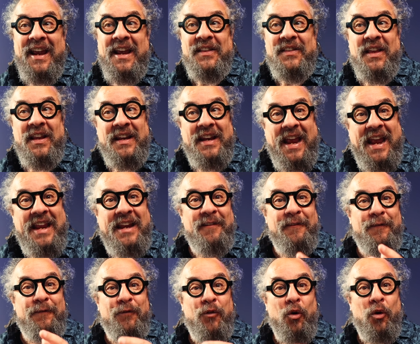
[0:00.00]
in the
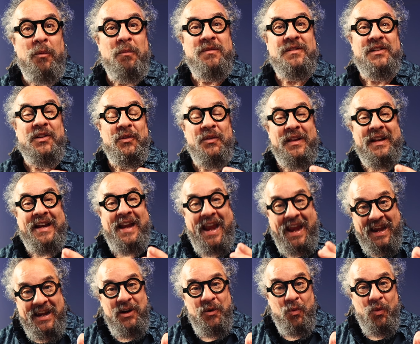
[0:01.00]
native form so that
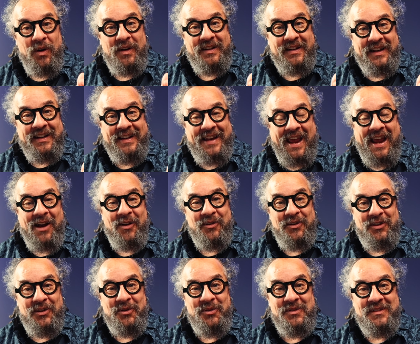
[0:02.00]
anyone can now
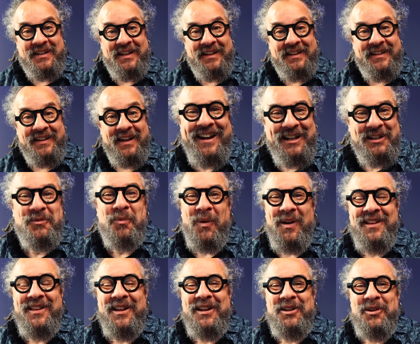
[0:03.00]
use it. It's one
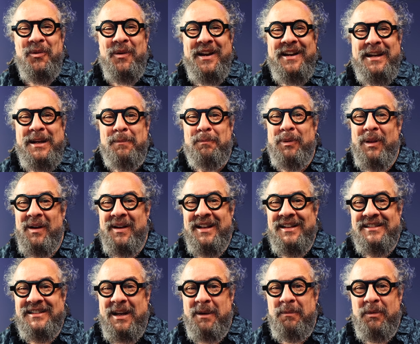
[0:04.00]
of the UAD
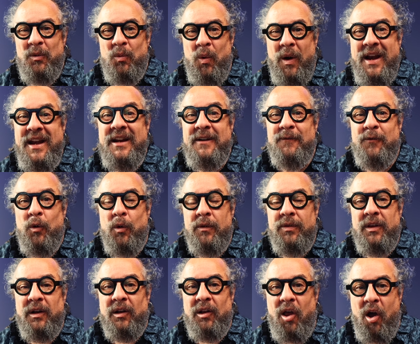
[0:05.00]
plugins I've been waiting for
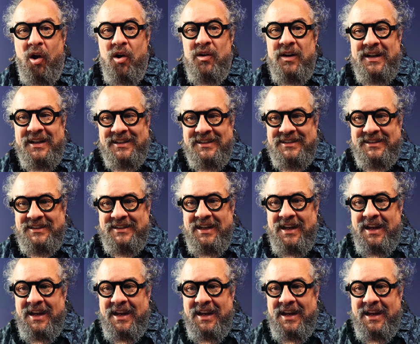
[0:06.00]
the longest.